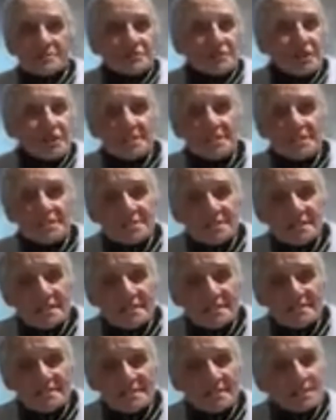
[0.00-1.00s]
Just
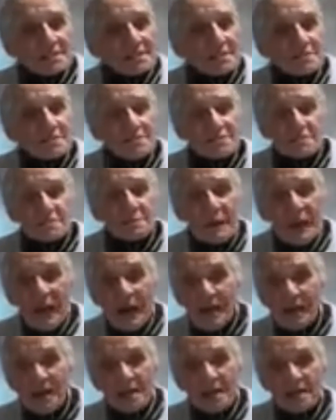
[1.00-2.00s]
needs a little
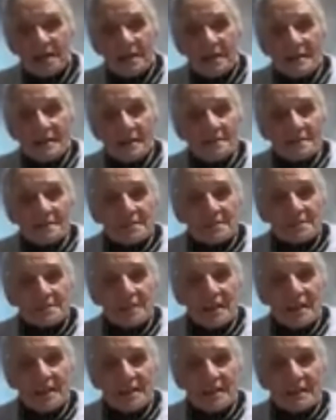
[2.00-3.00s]
spark to
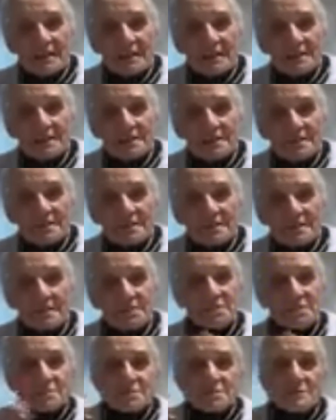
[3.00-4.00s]
say,
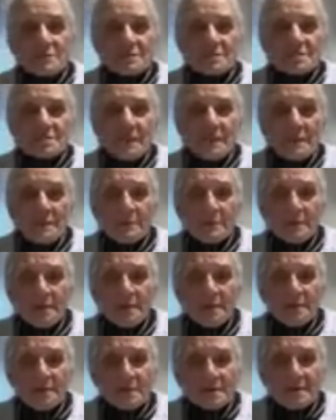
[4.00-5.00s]
this is what's
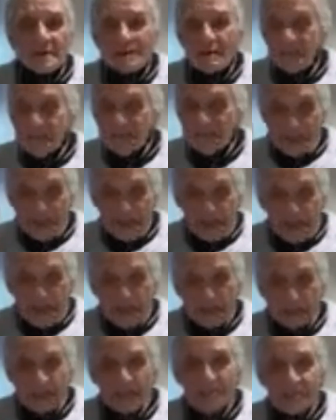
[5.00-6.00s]
happening,
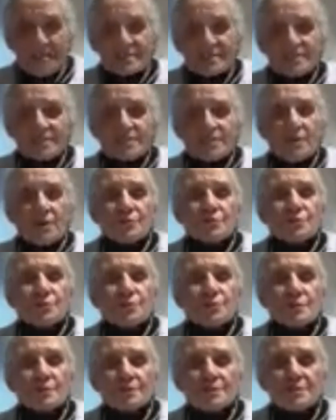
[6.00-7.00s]
and let us go
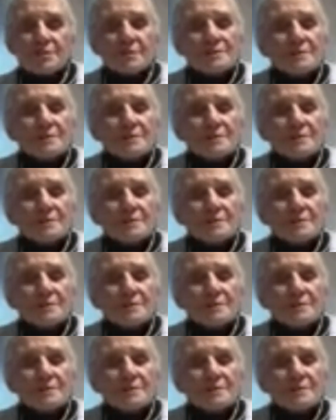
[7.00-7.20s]
to it.